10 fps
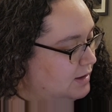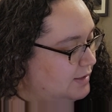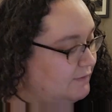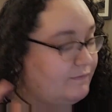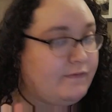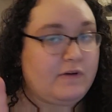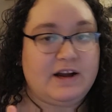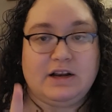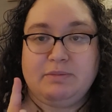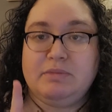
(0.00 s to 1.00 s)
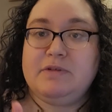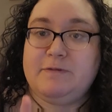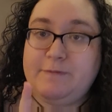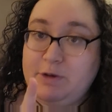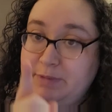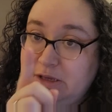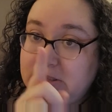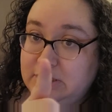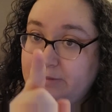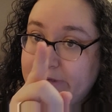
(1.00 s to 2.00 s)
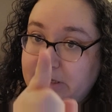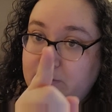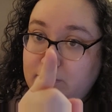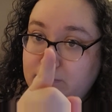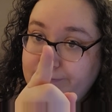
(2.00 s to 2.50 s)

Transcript: then Friday, I'm going to be filming something.